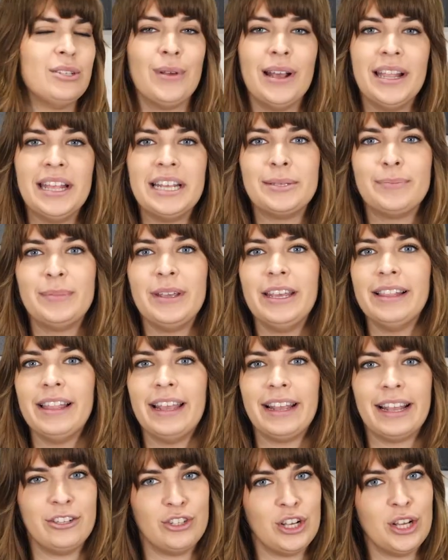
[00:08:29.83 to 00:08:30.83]
well as be
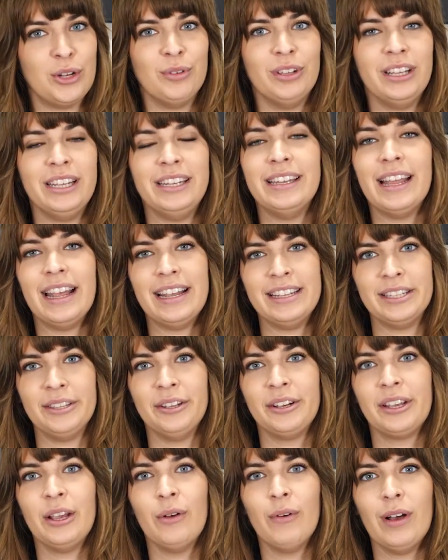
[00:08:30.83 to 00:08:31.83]
like a generally nice
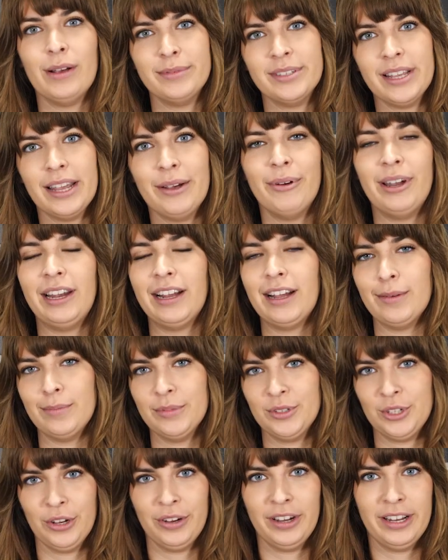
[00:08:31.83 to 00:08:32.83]
looking website when it
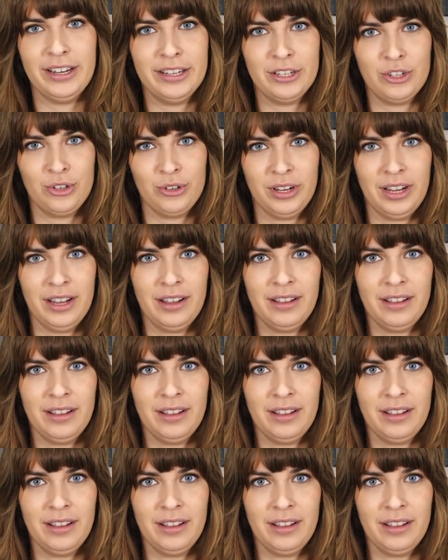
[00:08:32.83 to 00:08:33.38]
comes to your industry.